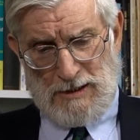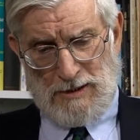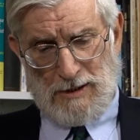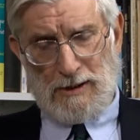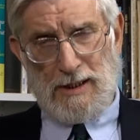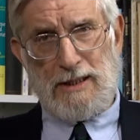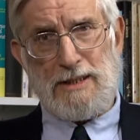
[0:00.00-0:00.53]

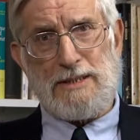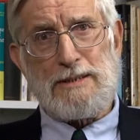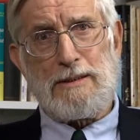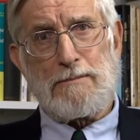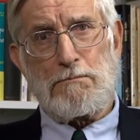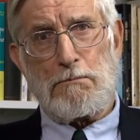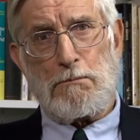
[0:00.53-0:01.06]
The
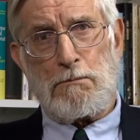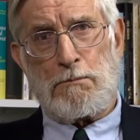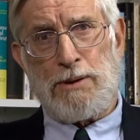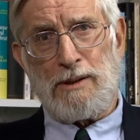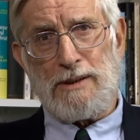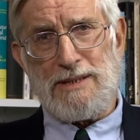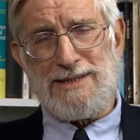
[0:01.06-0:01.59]
latest
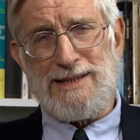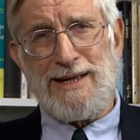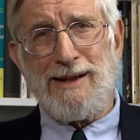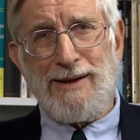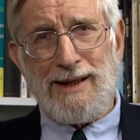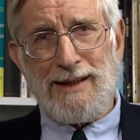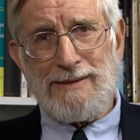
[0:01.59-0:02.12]
police
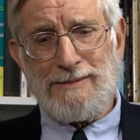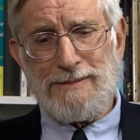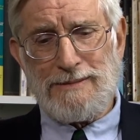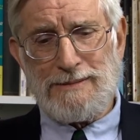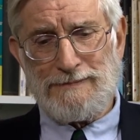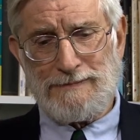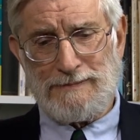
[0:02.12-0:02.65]
killing
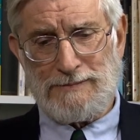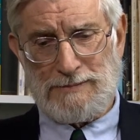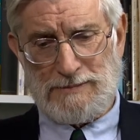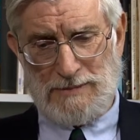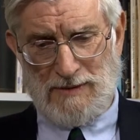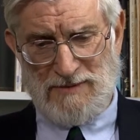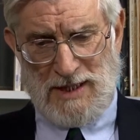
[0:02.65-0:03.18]

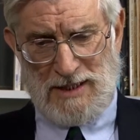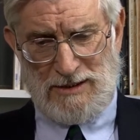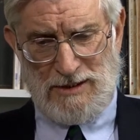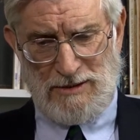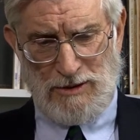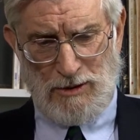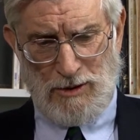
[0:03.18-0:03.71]
of
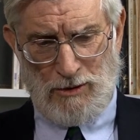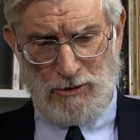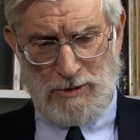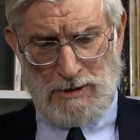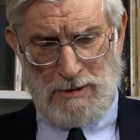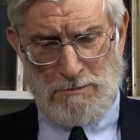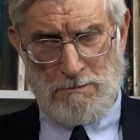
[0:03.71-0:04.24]

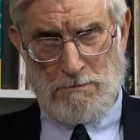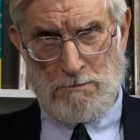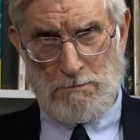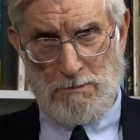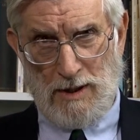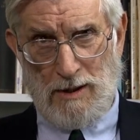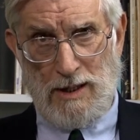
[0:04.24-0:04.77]
19-year-old
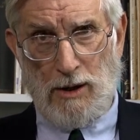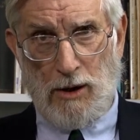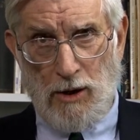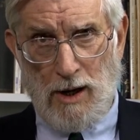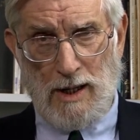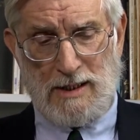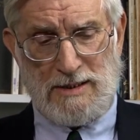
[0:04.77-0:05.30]
Mary
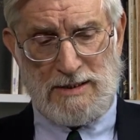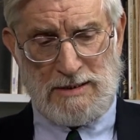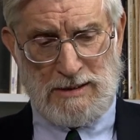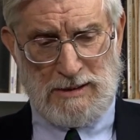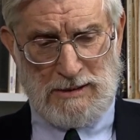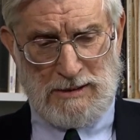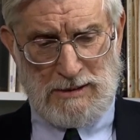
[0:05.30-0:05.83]
Hawks
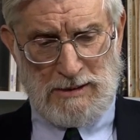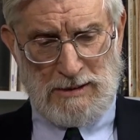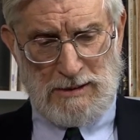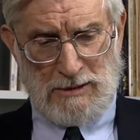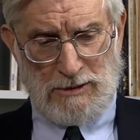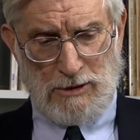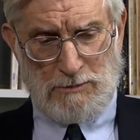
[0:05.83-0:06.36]

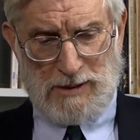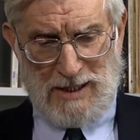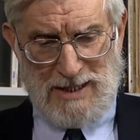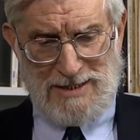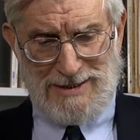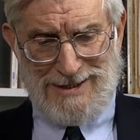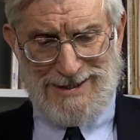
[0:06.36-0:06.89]
took
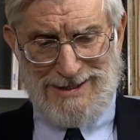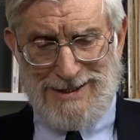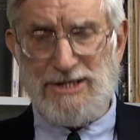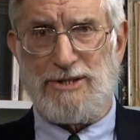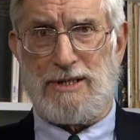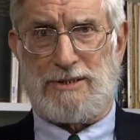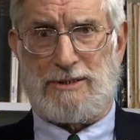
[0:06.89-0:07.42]
place in
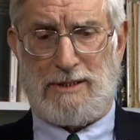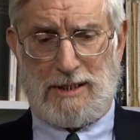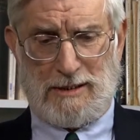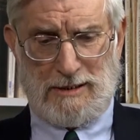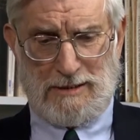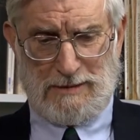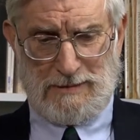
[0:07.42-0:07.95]
his district,